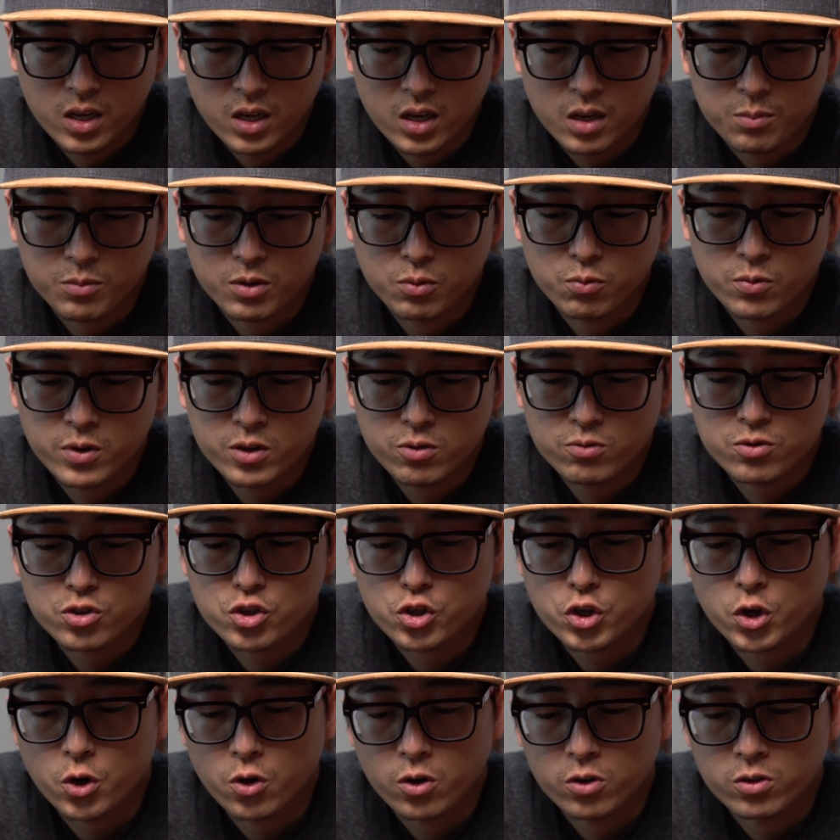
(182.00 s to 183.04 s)
but when you
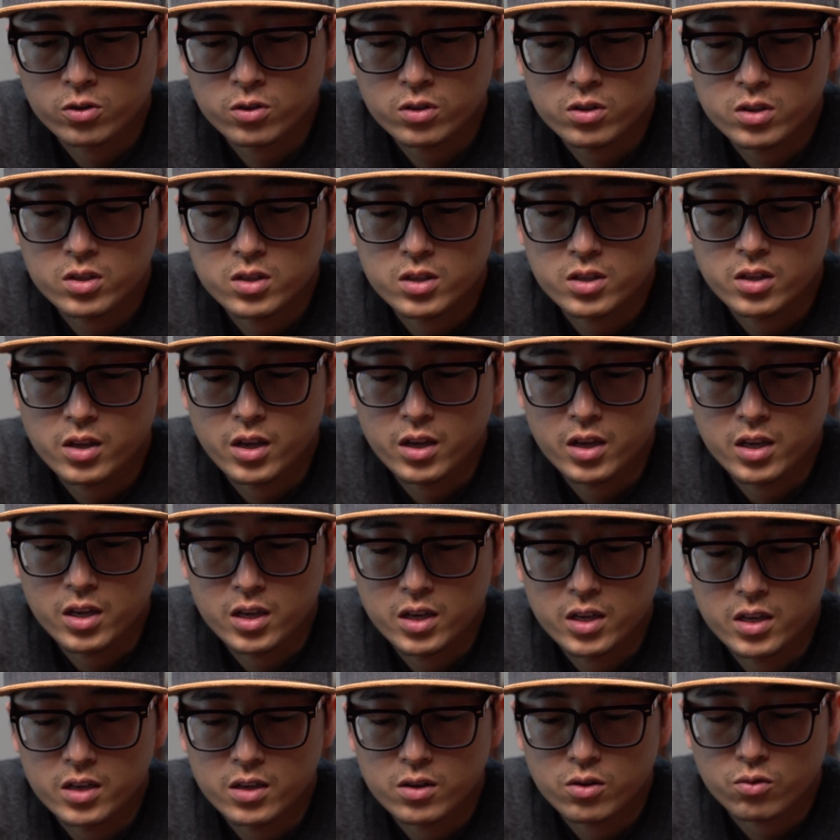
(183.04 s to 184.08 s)
turn
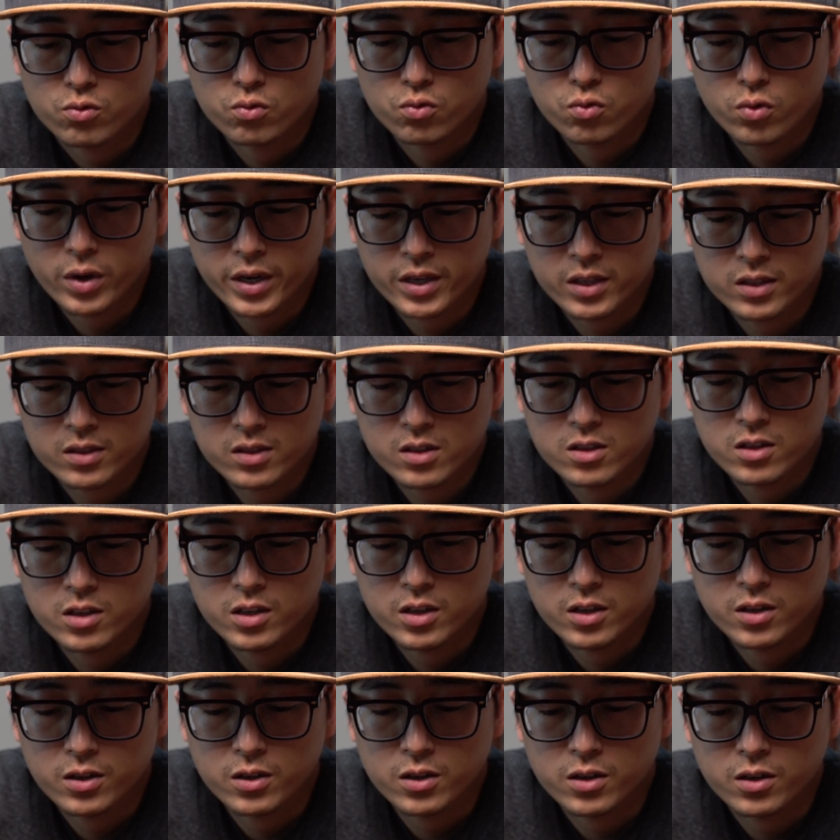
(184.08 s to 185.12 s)
the rings,
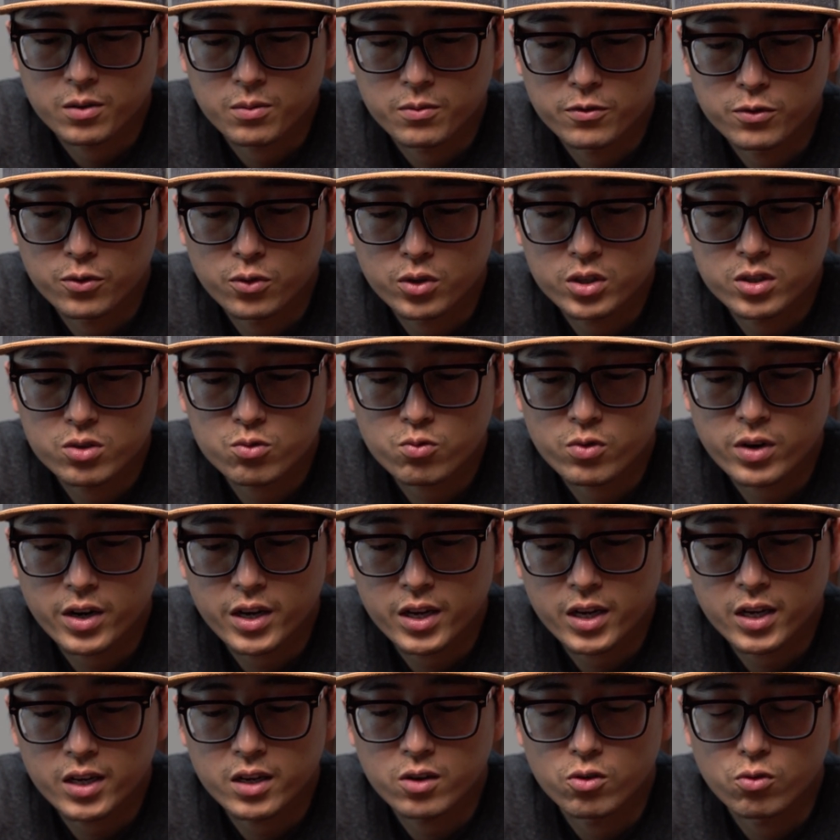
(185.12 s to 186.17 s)
the focus
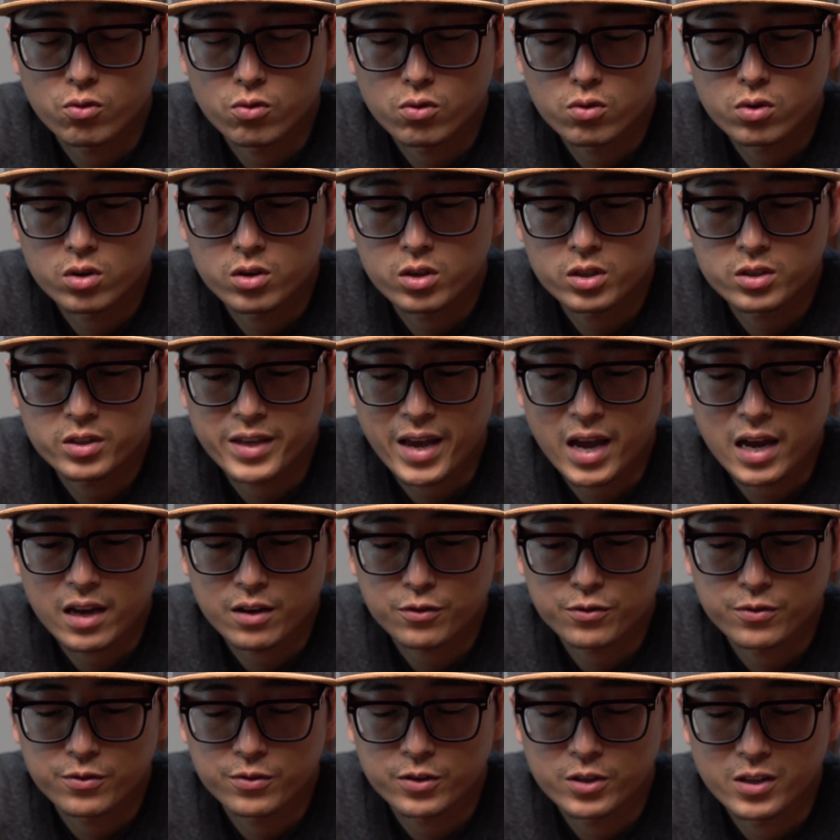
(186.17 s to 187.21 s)
ring or the
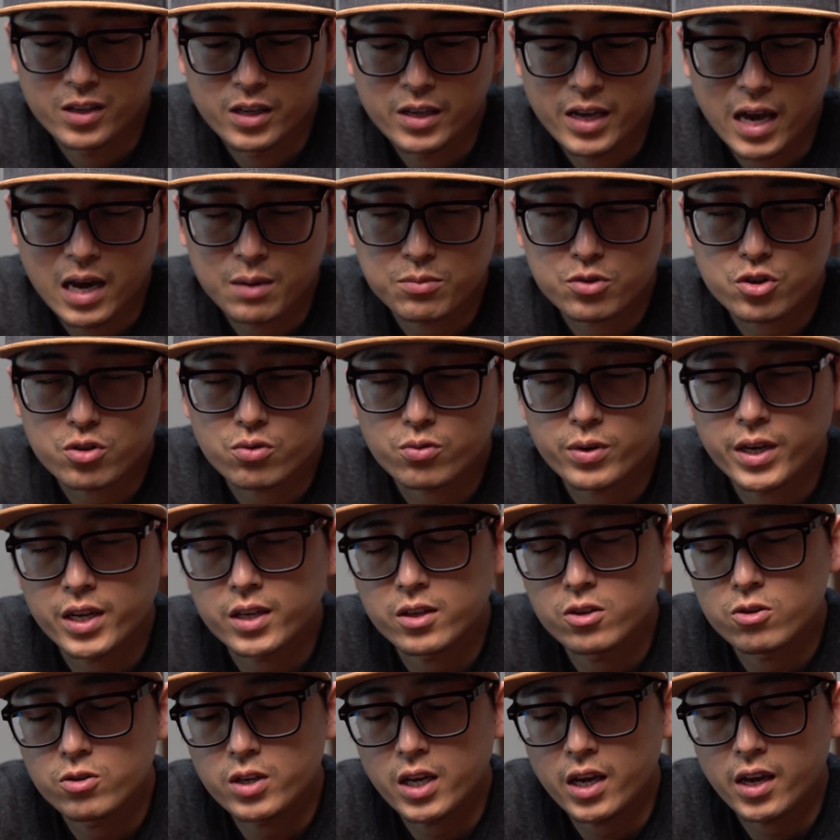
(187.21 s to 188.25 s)
aperture ring,
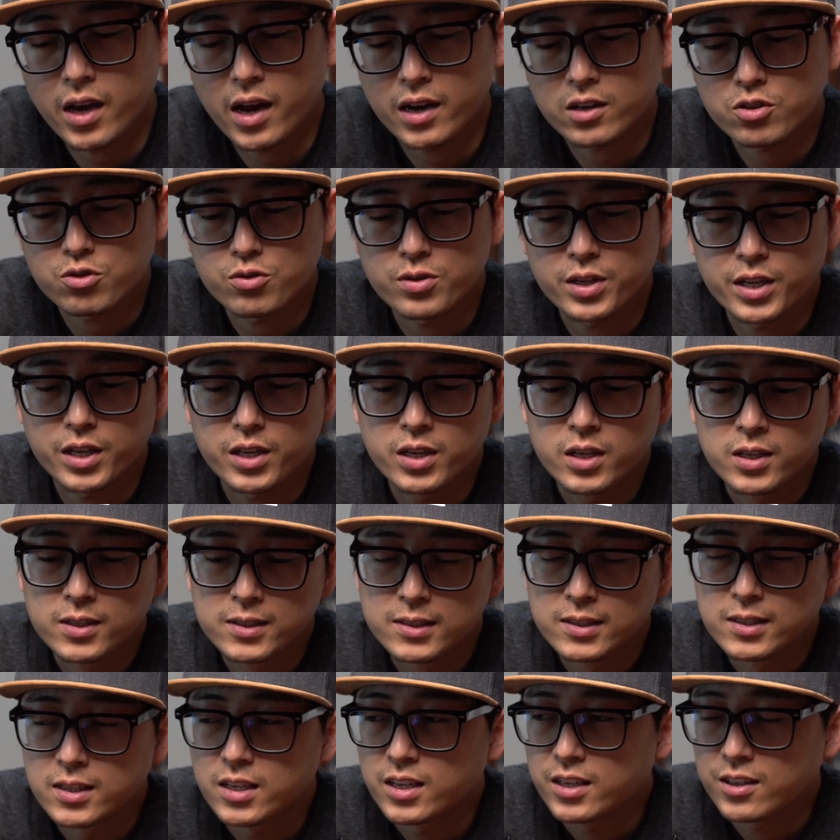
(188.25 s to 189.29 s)
you can actually
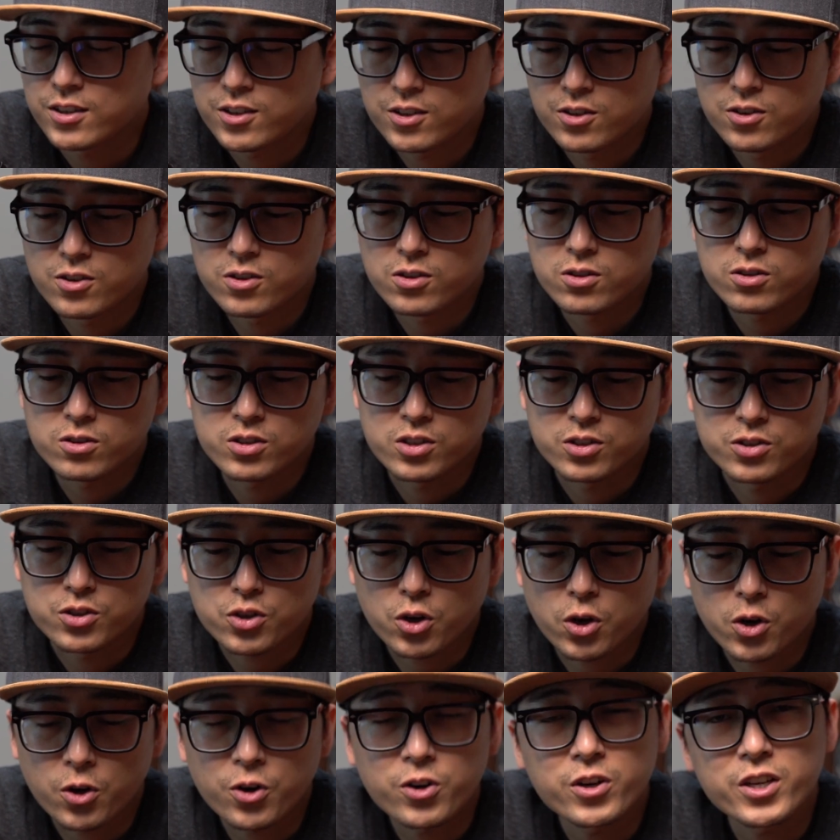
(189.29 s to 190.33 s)
hear the
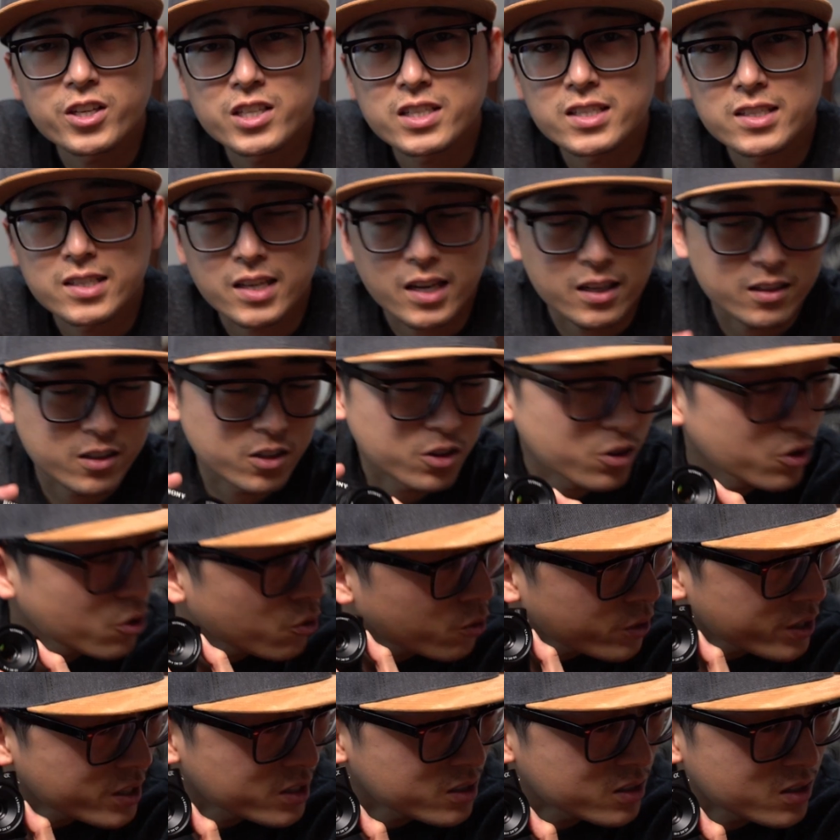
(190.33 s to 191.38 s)
turning sound, the
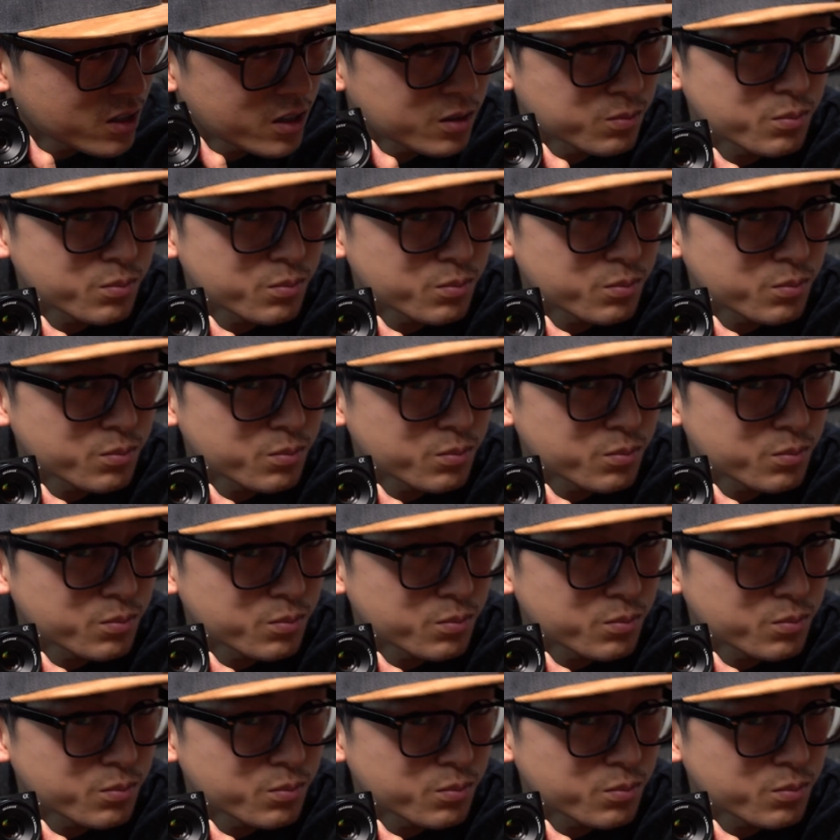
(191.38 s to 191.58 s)
noise it